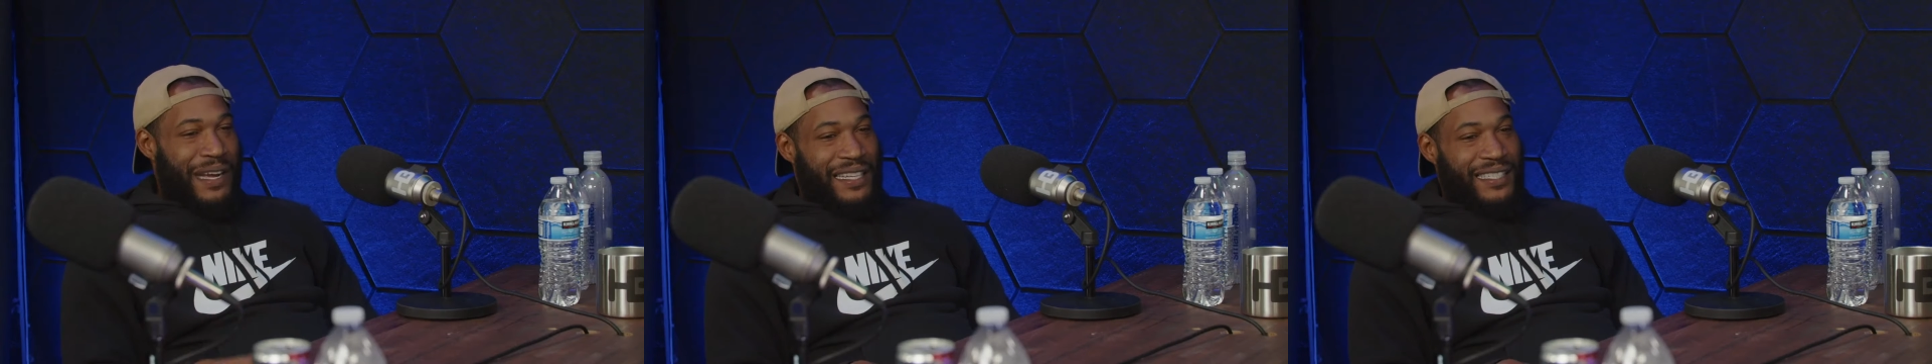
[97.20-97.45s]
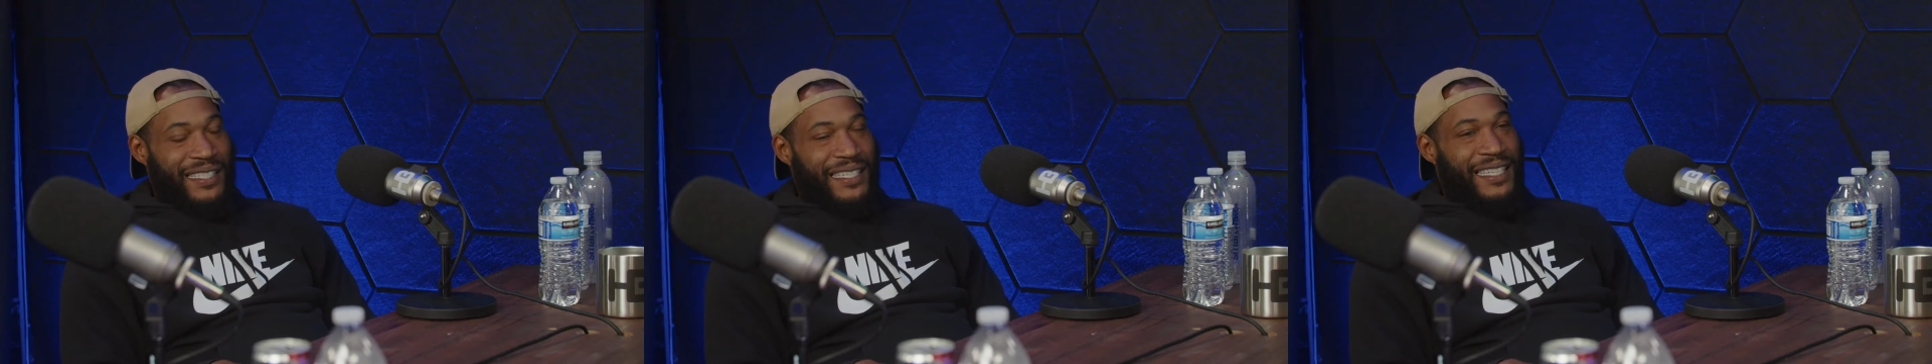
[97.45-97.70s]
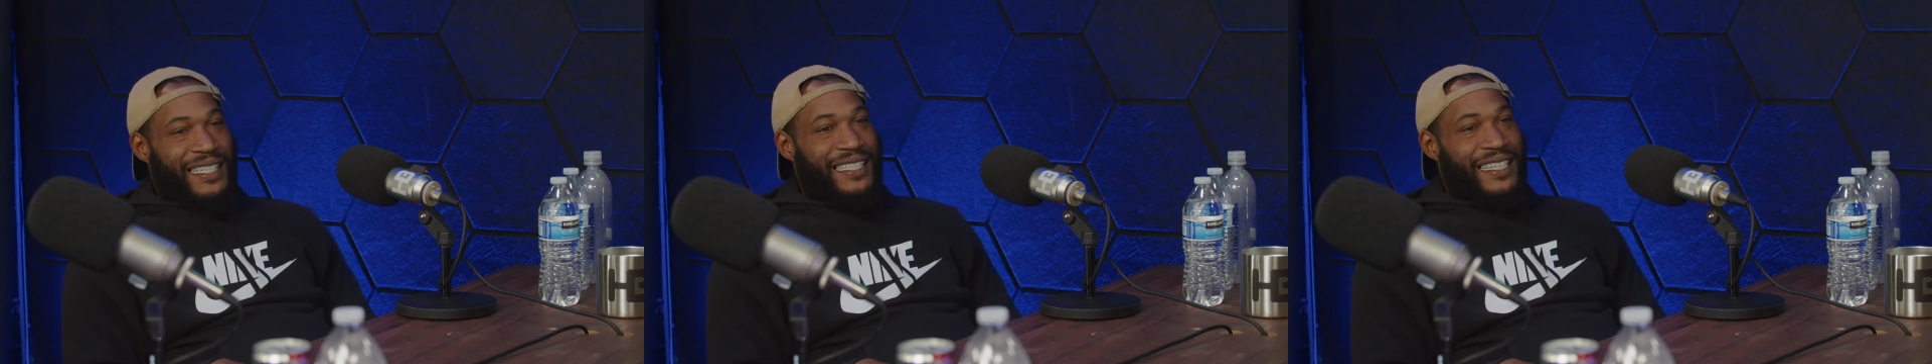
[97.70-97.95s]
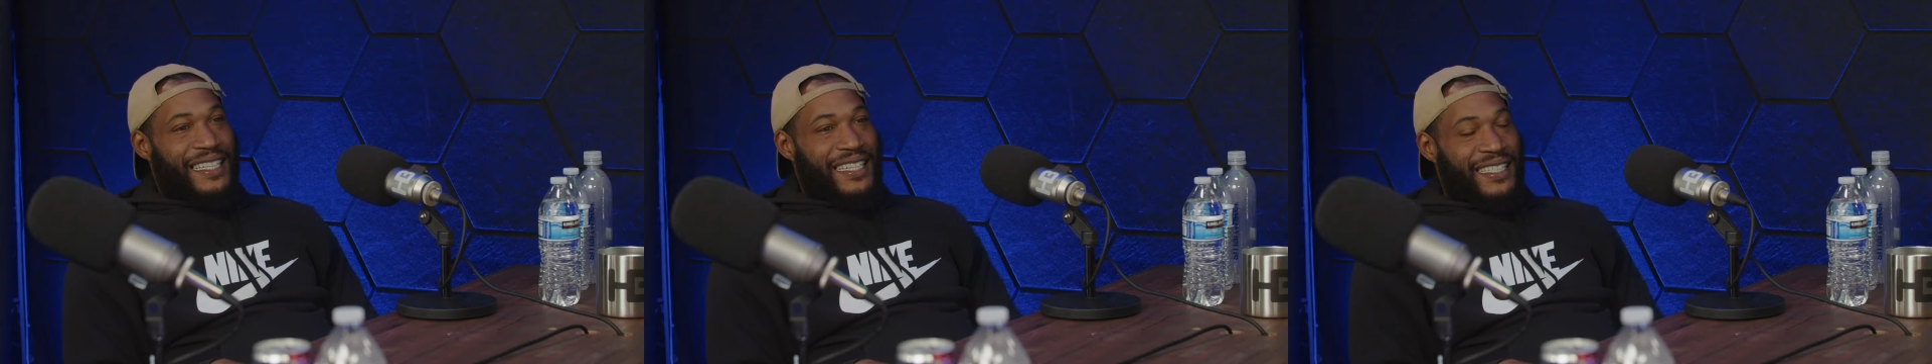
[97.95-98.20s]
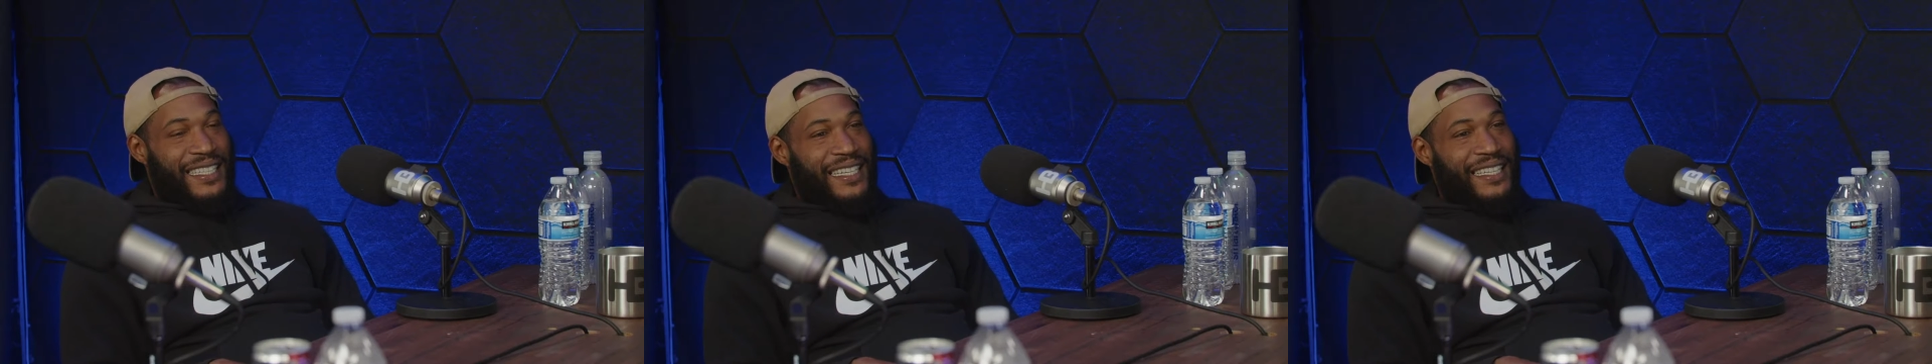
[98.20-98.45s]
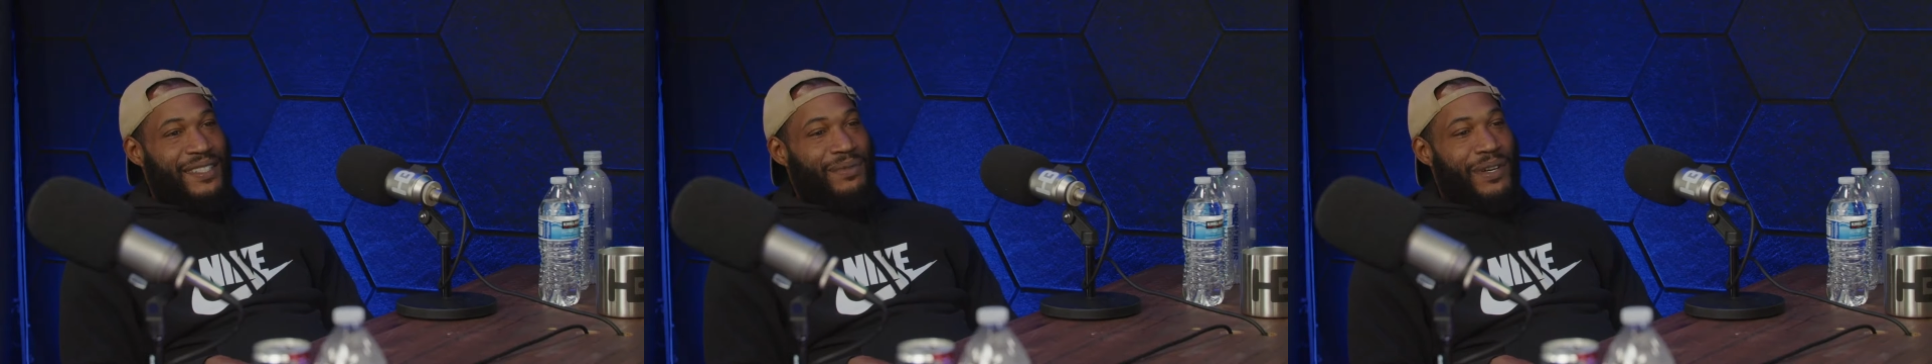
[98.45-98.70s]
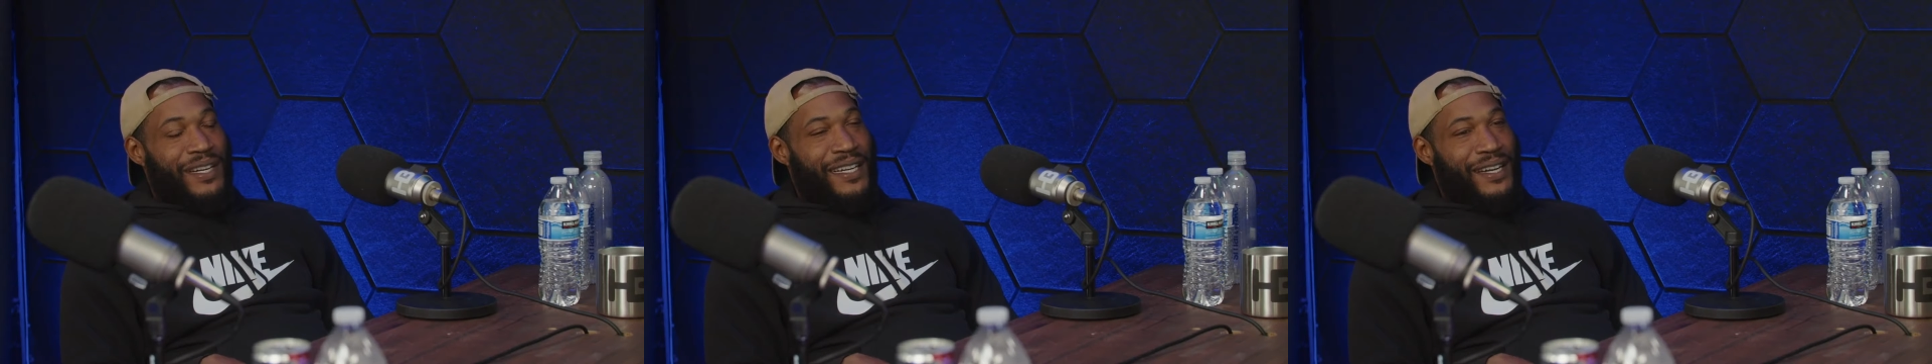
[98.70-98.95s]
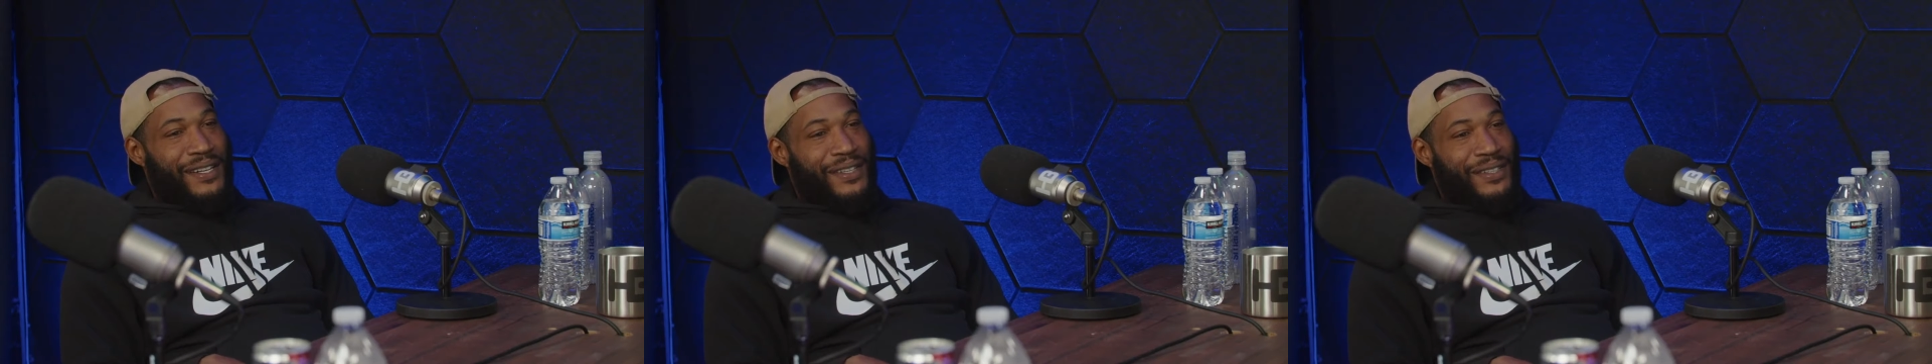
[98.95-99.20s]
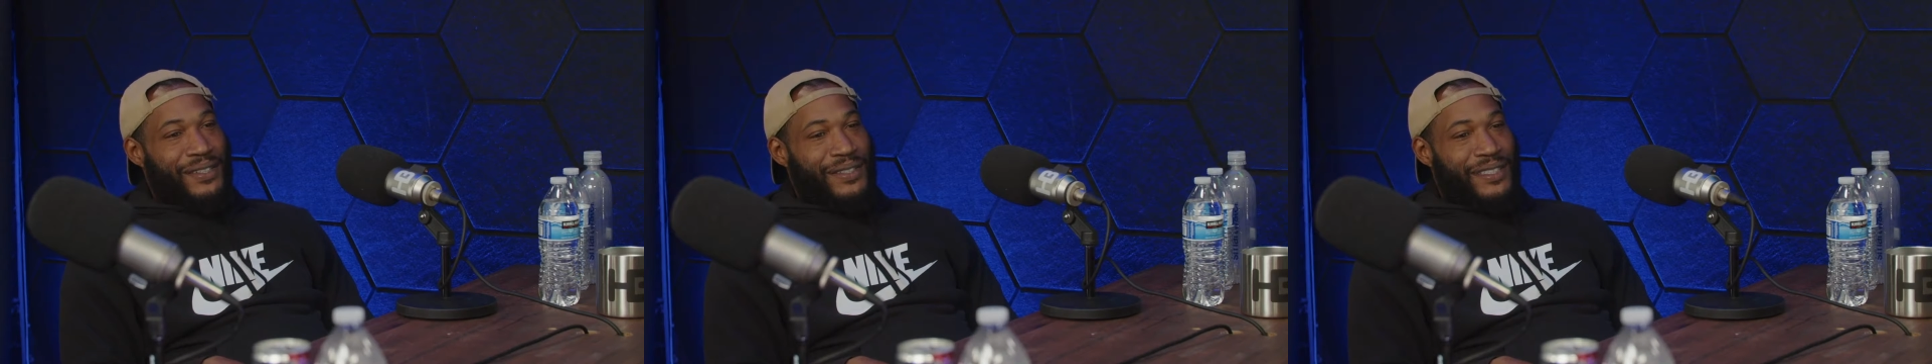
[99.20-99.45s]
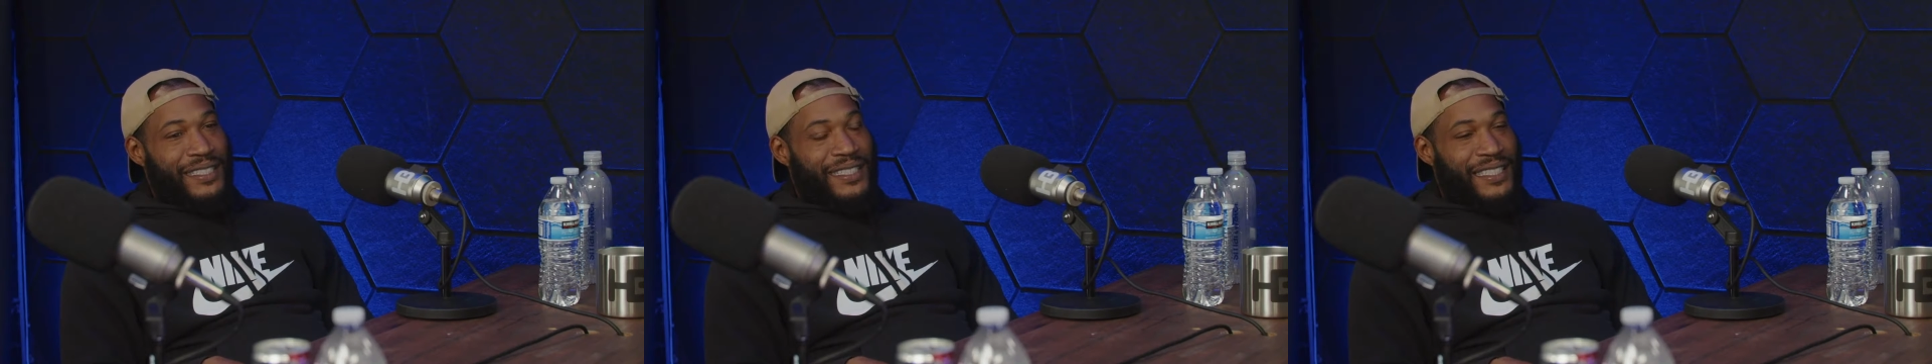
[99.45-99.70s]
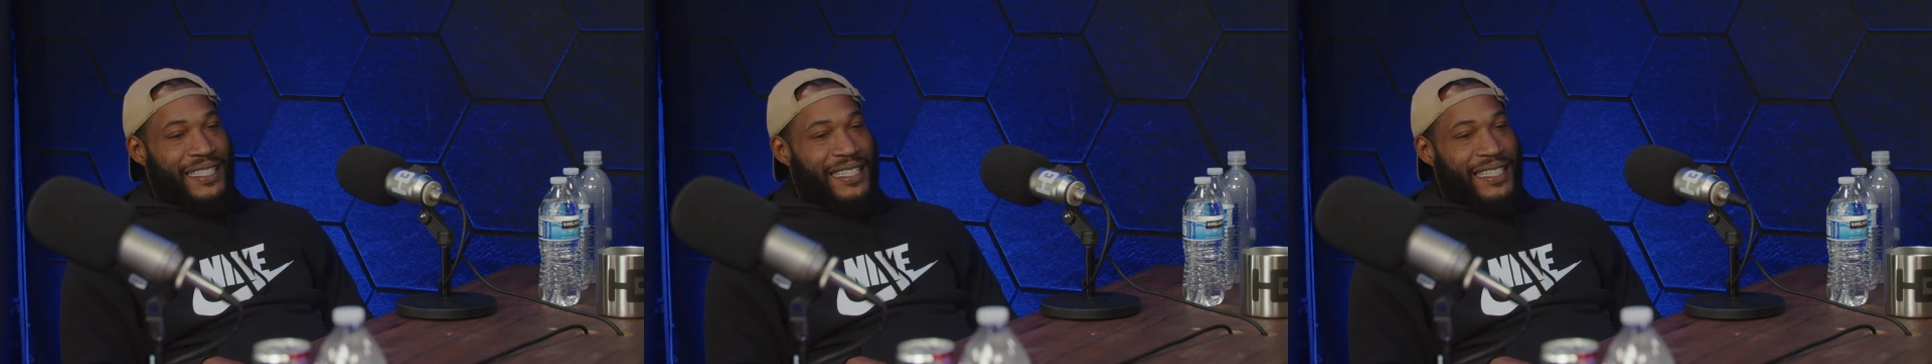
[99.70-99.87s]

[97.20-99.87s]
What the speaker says: my son. Shit is one of those.